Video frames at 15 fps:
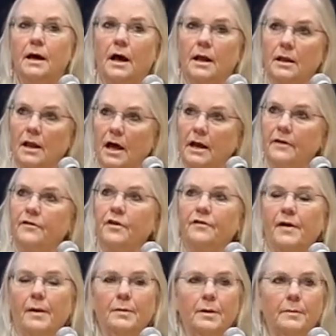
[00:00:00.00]
a lot of your
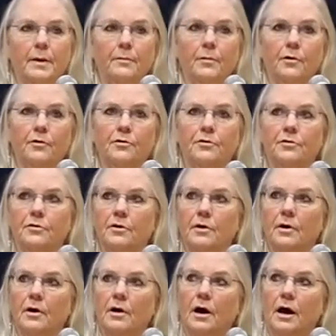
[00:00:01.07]
family members
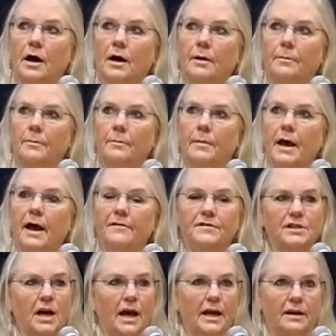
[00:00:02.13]
um,
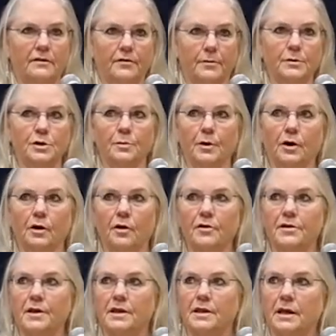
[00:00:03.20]
have died from
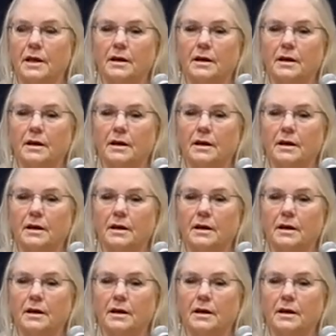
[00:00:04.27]
tuberculosis.